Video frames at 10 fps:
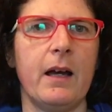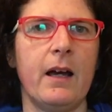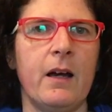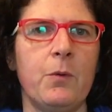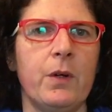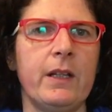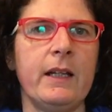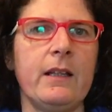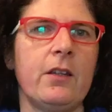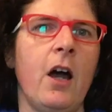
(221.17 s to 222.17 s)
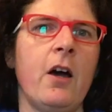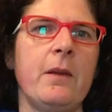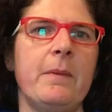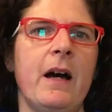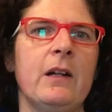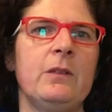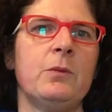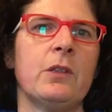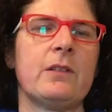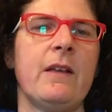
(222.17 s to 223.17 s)
uh, what I thought about
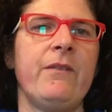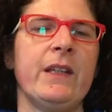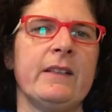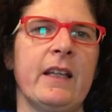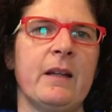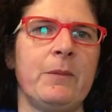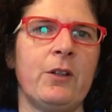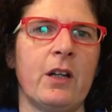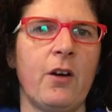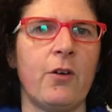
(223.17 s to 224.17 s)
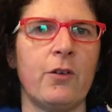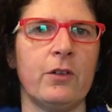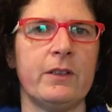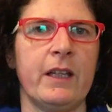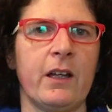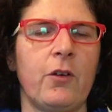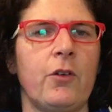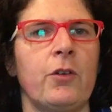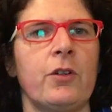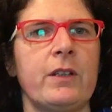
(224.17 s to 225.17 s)
was something that I'm gonna call the
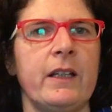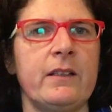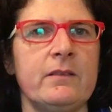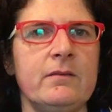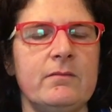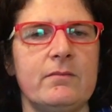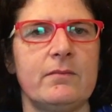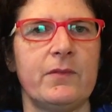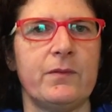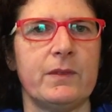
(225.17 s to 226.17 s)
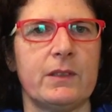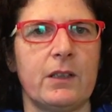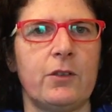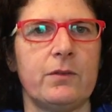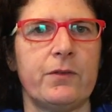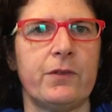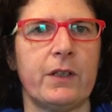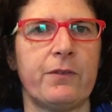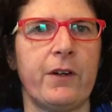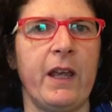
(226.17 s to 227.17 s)
curtain
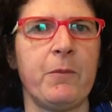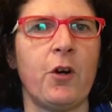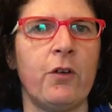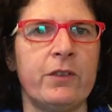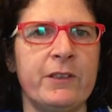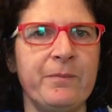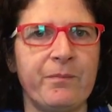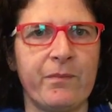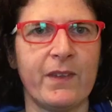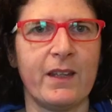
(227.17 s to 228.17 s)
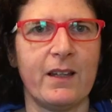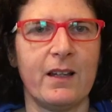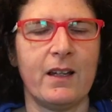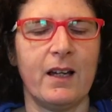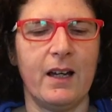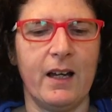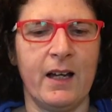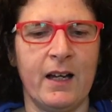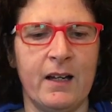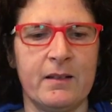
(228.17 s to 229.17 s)
frame cover. Uh,
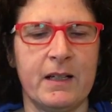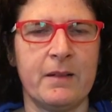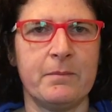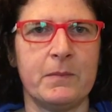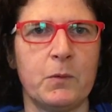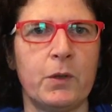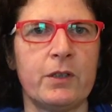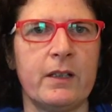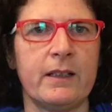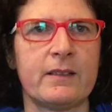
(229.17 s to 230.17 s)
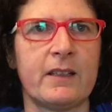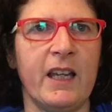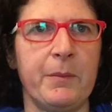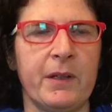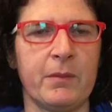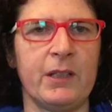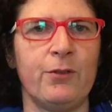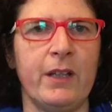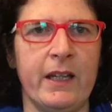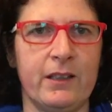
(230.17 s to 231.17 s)
um, words are escaping me
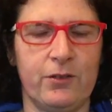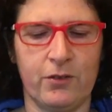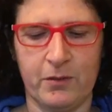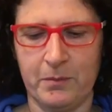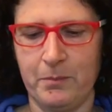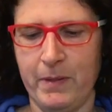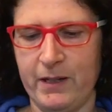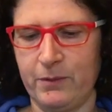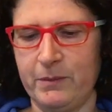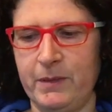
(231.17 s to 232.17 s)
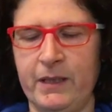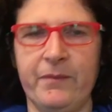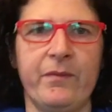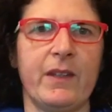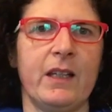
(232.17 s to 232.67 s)
today, so bear with me.